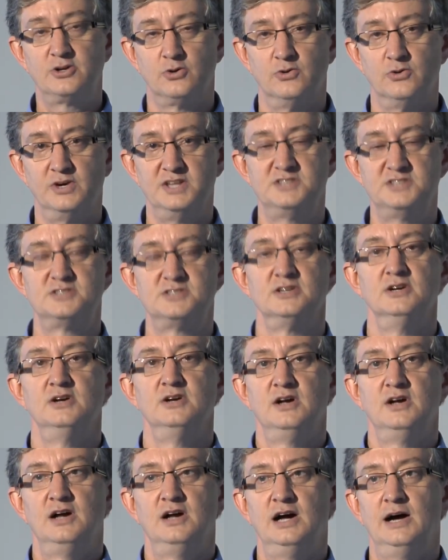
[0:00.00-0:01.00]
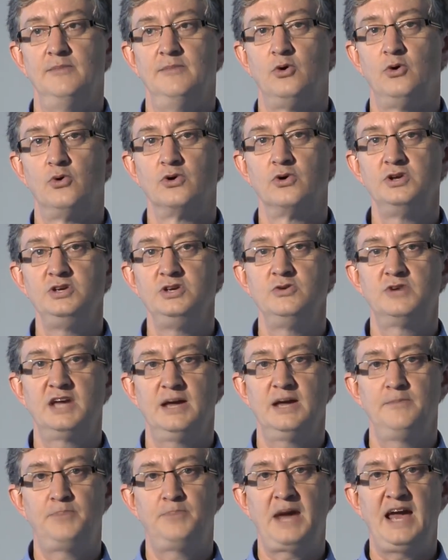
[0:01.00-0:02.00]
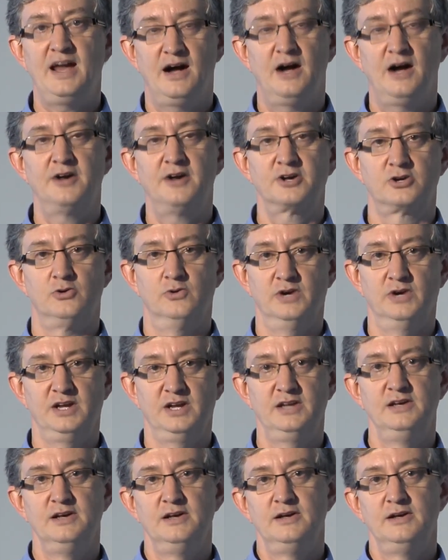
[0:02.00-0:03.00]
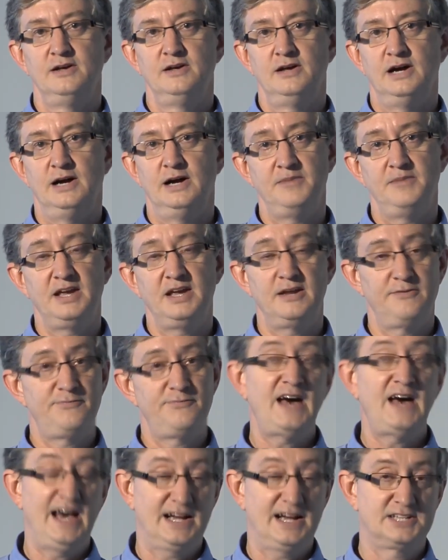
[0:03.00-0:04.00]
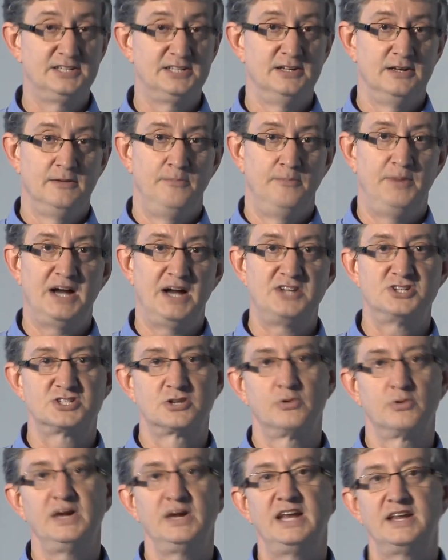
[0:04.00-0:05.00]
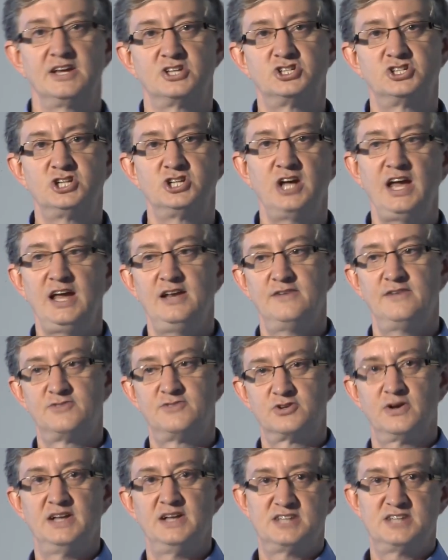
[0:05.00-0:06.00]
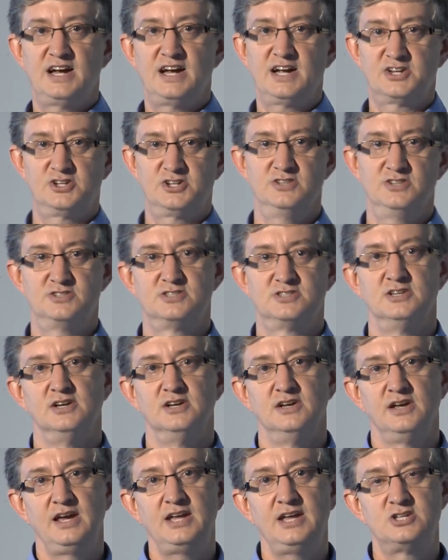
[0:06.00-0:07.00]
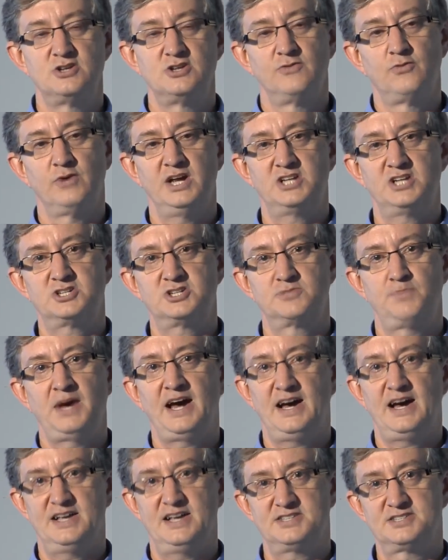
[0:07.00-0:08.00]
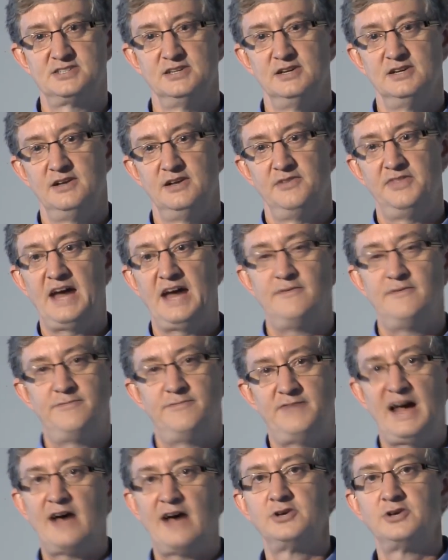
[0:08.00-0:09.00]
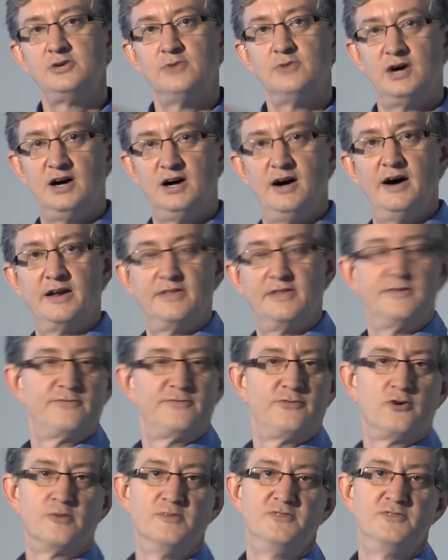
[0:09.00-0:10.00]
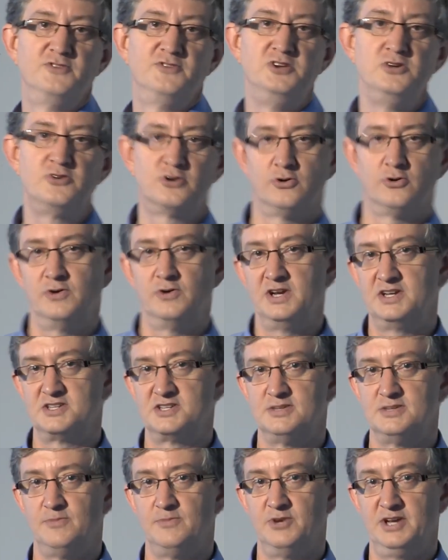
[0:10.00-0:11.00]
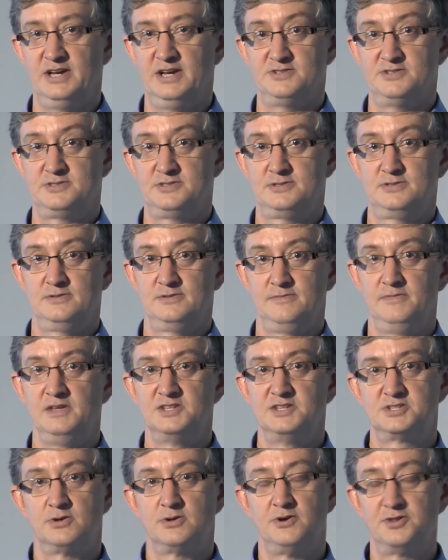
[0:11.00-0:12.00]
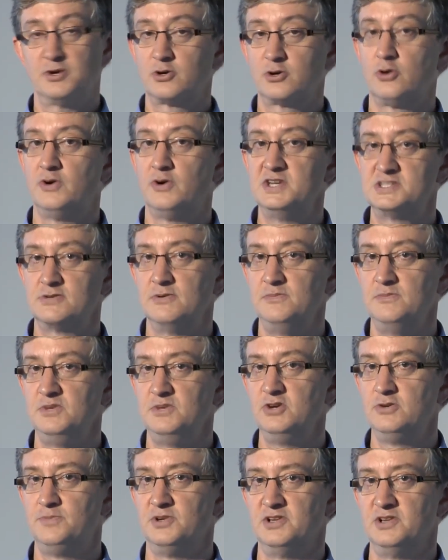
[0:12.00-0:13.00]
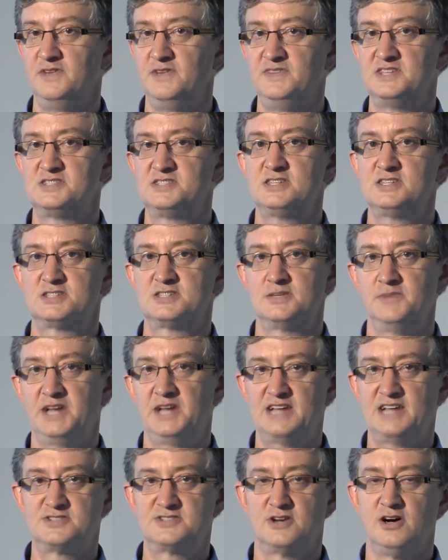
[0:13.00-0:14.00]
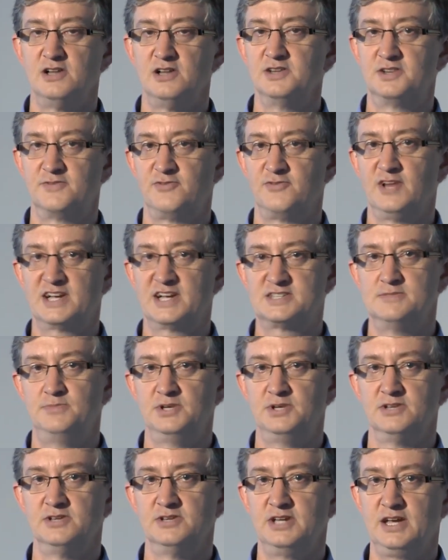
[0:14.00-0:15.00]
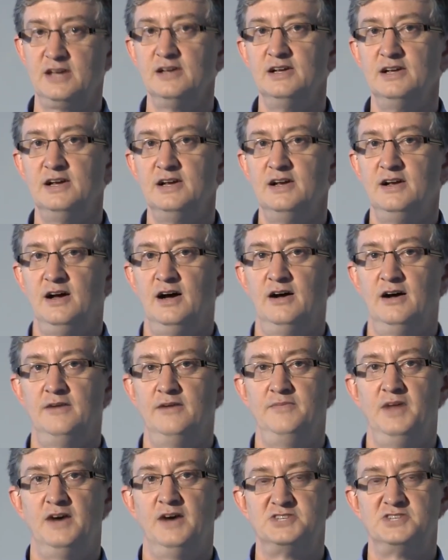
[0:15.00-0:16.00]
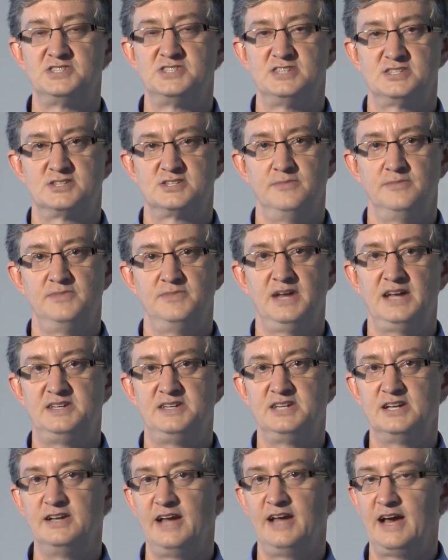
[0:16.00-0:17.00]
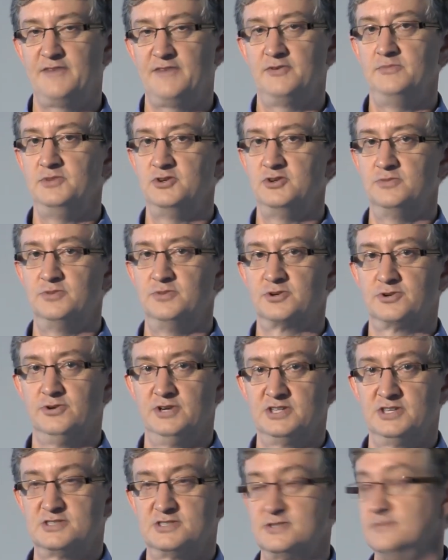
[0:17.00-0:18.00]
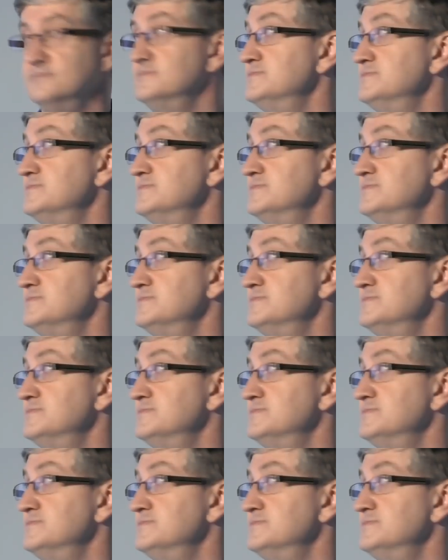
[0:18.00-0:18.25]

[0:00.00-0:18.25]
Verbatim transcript: coins or you can pay on a coin in effect by just creating a chain of transactions, each of which pass that value on in the form of a new coin to someone else. So although coins are immutable in this system, it has all of the flexibility of a system that didn't have immutable coins.